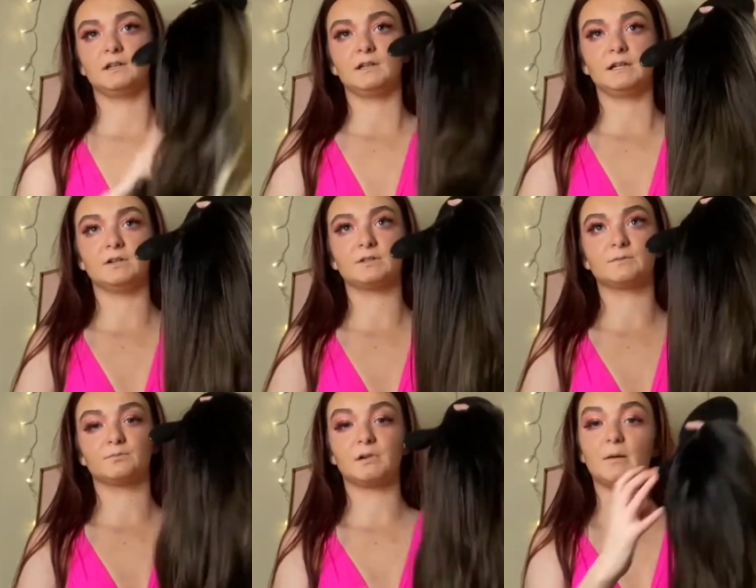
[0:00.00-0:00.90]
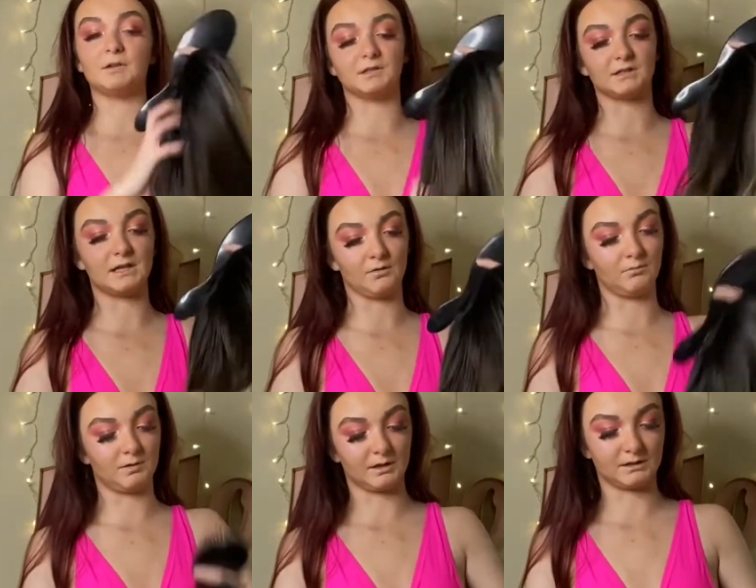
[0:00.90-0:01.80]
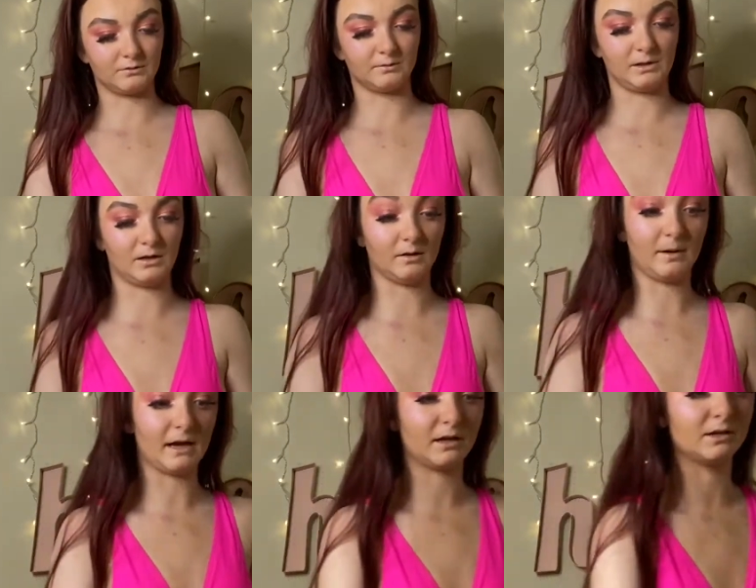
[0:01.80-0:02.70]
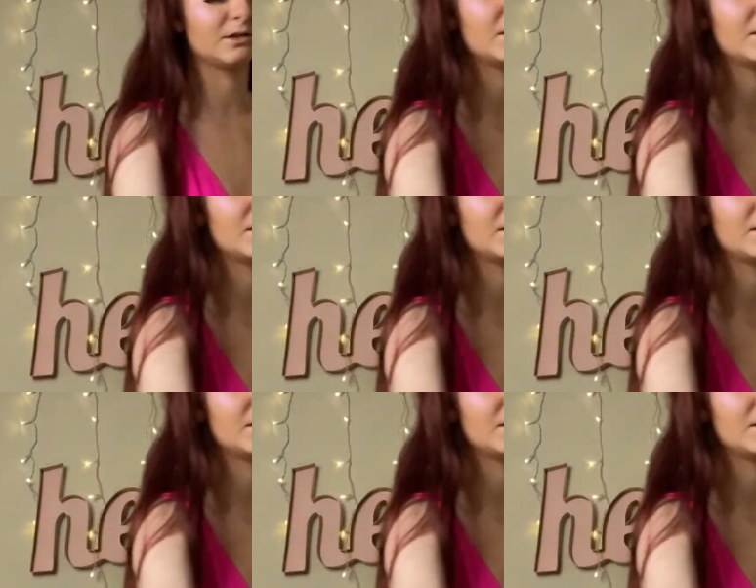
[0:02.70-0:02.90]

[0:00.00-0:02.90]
It was probably just tangled because it was being in the package.